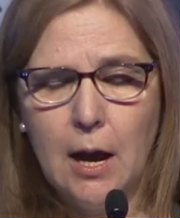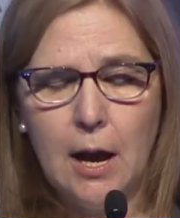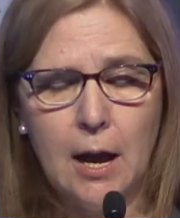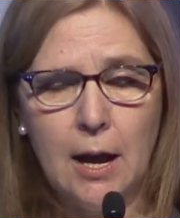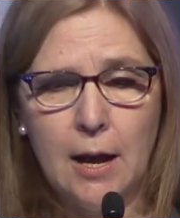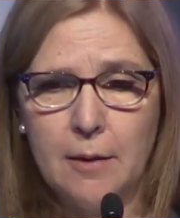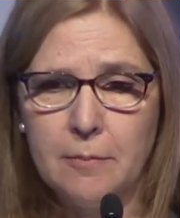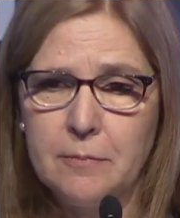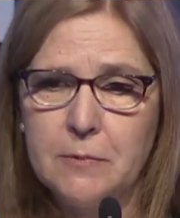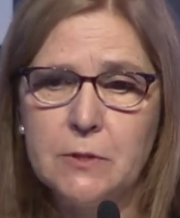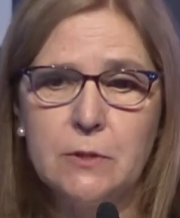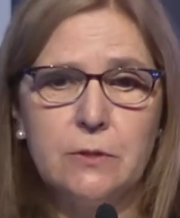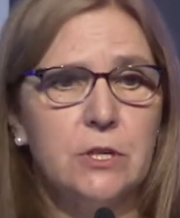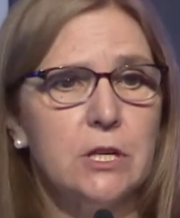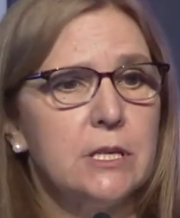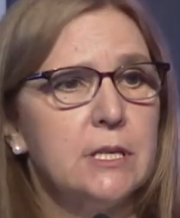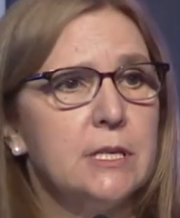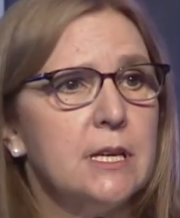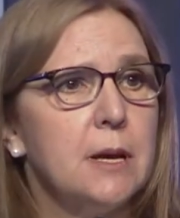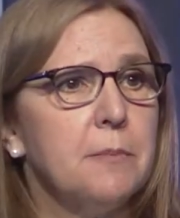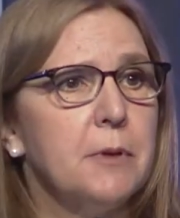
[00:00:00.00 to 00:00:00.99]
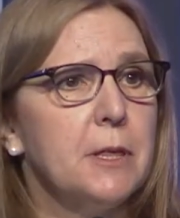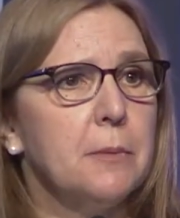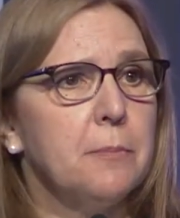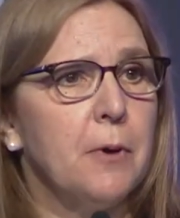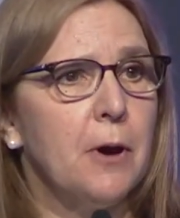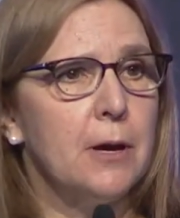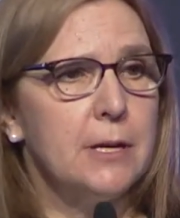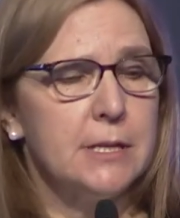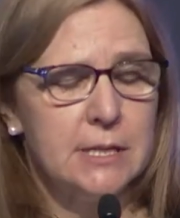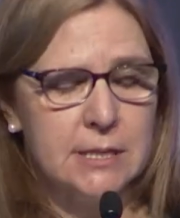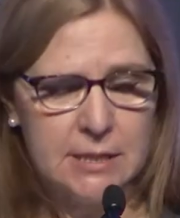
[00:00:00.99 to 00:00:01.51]
Um, so just some of the
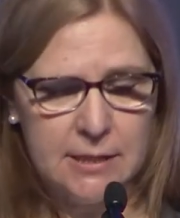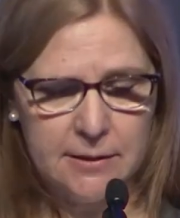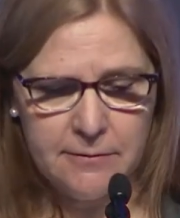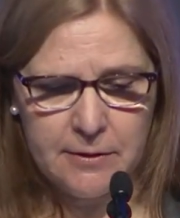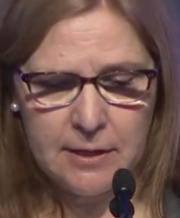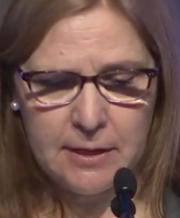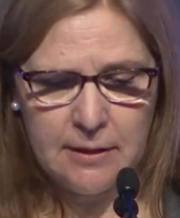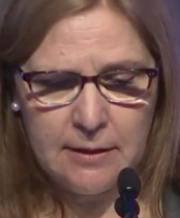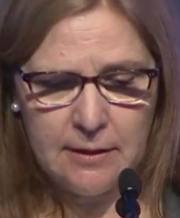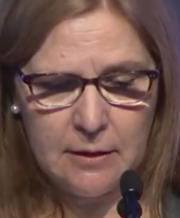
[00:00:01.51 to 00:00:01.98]
positivity